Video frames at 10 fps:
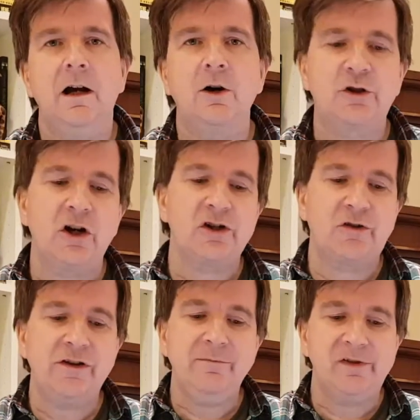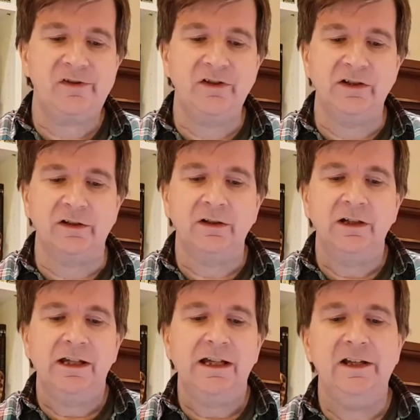Our church theme this year
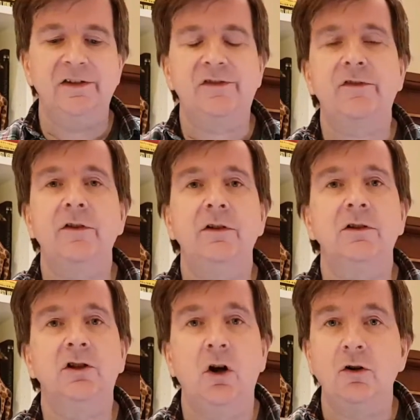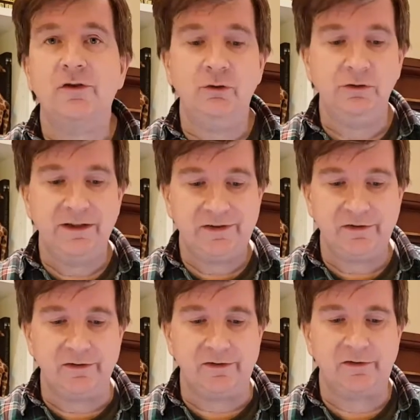is the God who
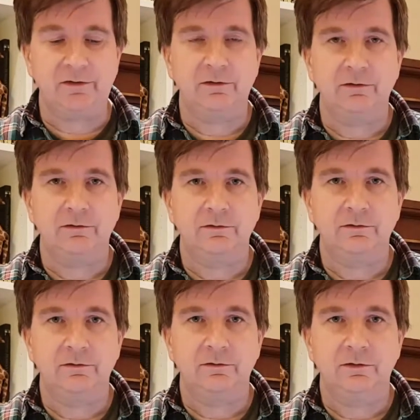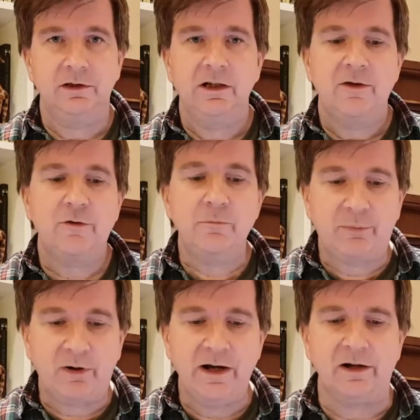listens. Through
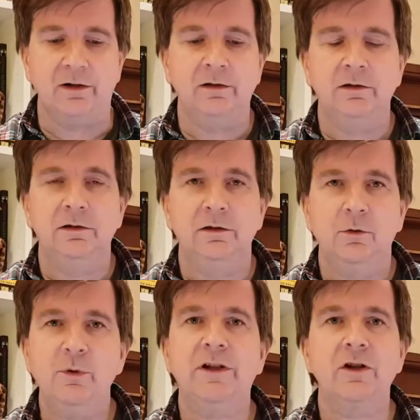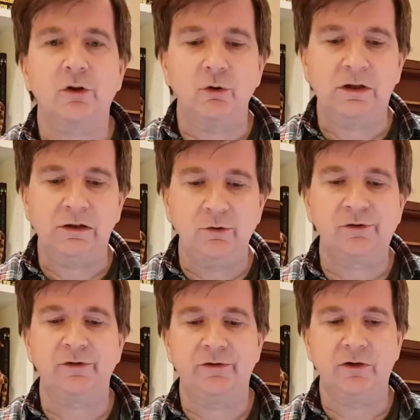prayer, we can grow
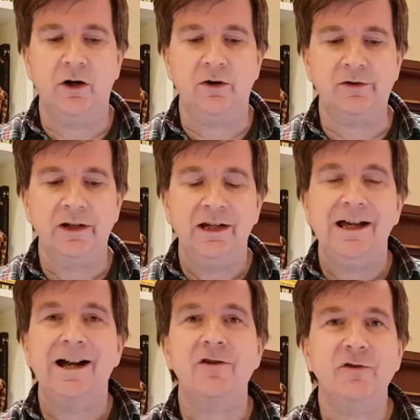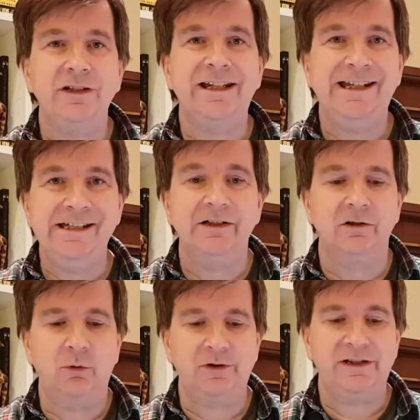closer to God and really hear
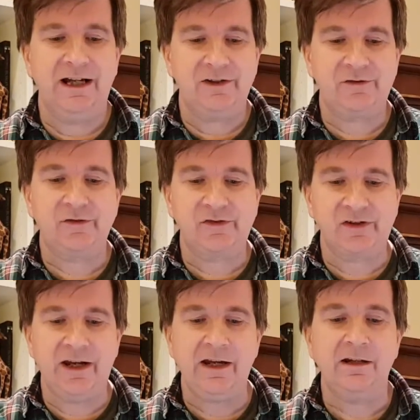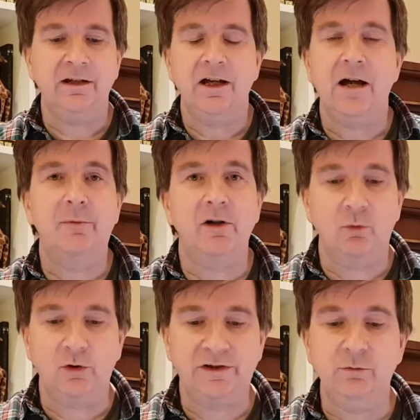what he has to say
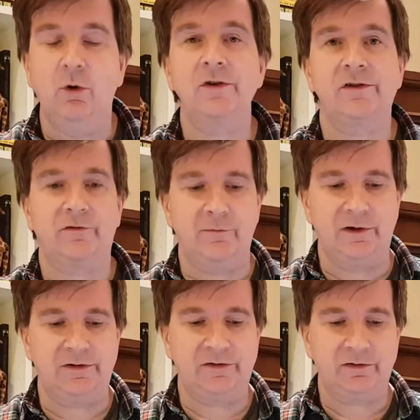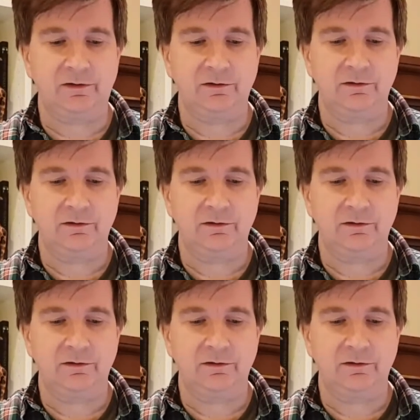about what he wants from us.